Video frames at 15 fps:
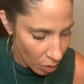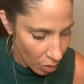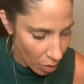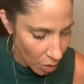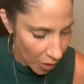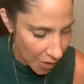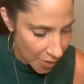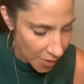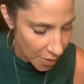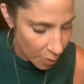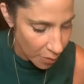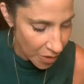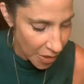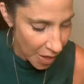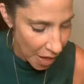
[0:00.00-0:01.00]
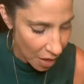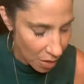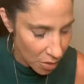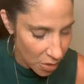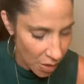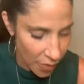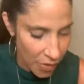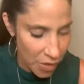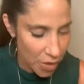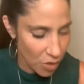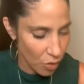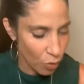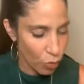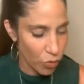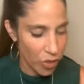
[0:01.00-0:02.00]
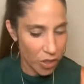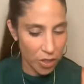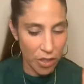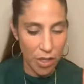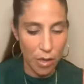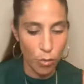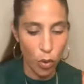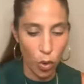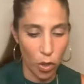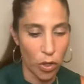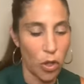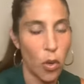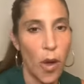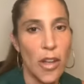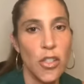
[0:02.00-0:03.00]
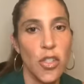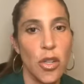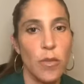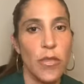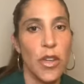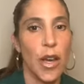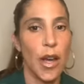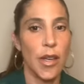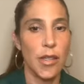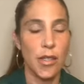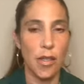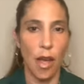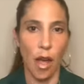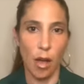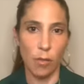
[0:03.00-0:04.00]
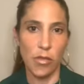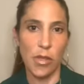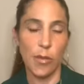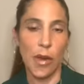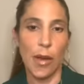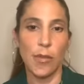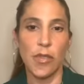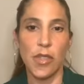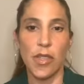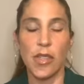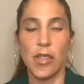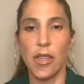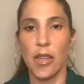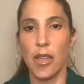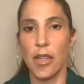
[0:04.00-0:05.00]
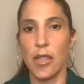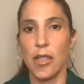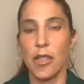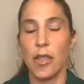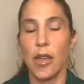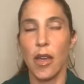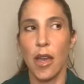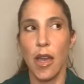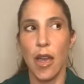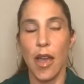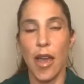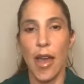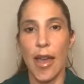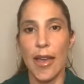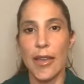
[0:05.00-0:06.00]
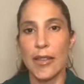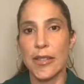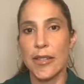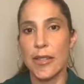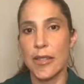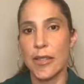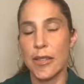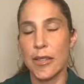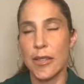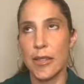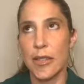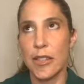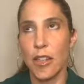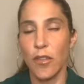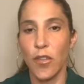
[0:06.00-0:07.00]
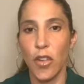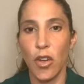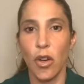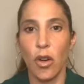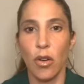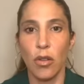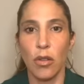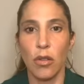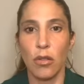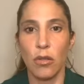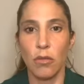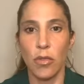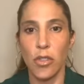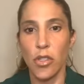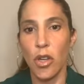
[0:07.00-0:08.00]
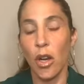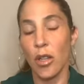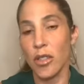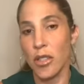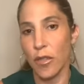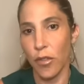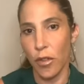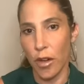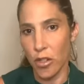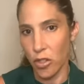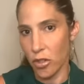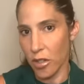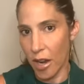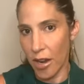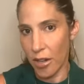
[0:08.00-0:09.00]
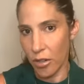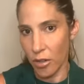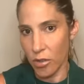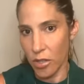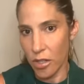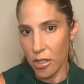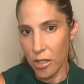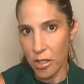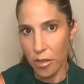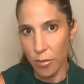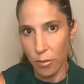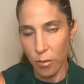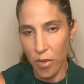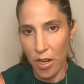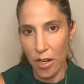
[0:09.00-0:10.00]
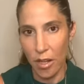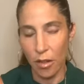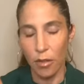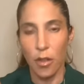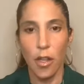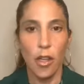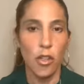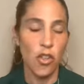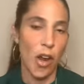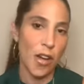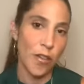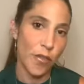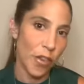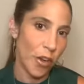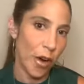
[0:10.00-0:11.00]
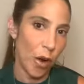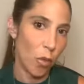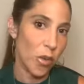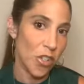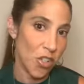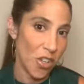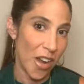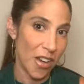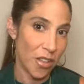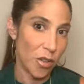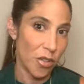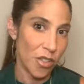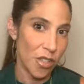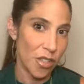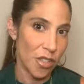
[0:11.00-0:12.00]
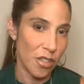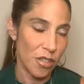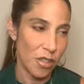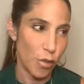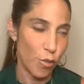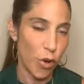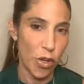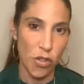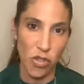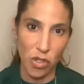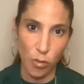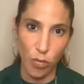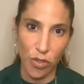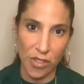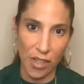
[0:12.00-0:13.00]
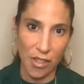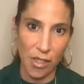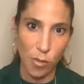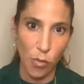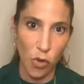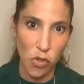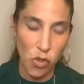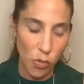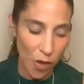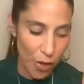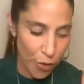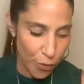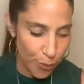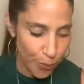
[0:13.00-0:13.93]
Okay, somebody else, and this is a really important question because sometimes this is a difficult, what's called differential diagnosis, meaning trying to figure out which diagnosis the person presents most with.